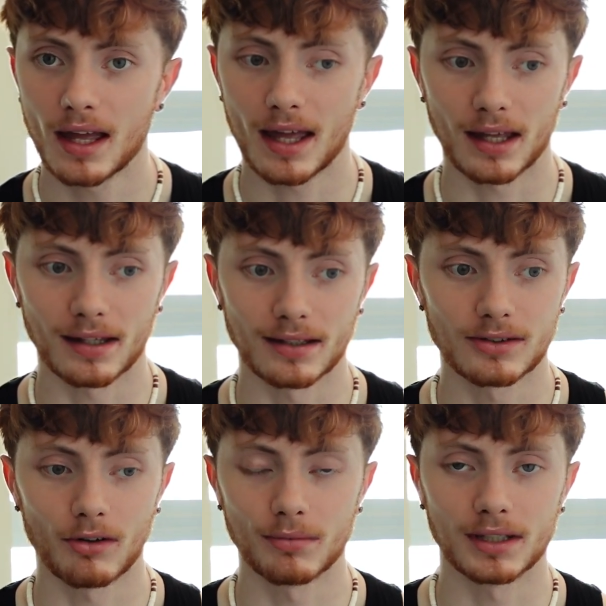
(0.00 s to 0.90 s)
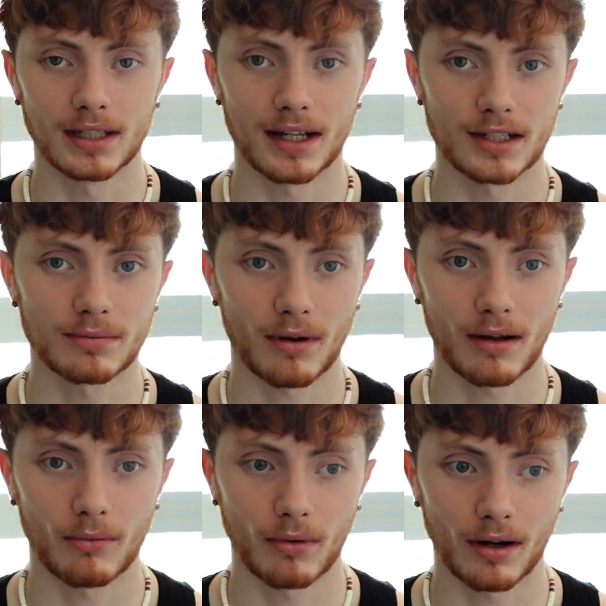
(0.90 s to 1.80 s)
and told me he had a
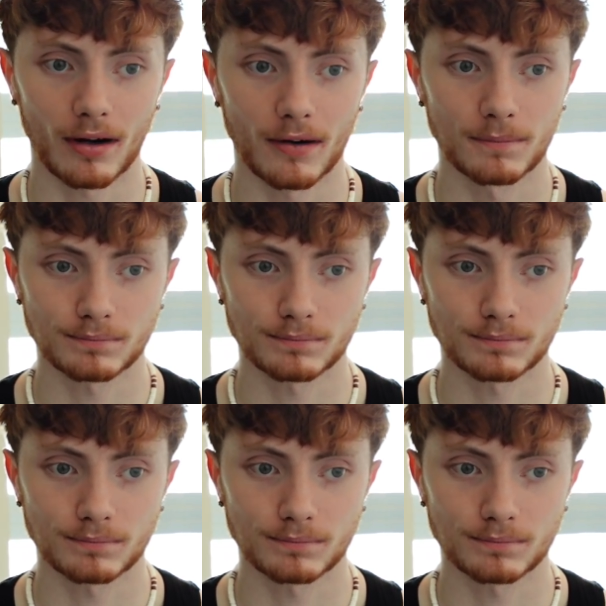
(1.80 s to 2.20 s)
spot where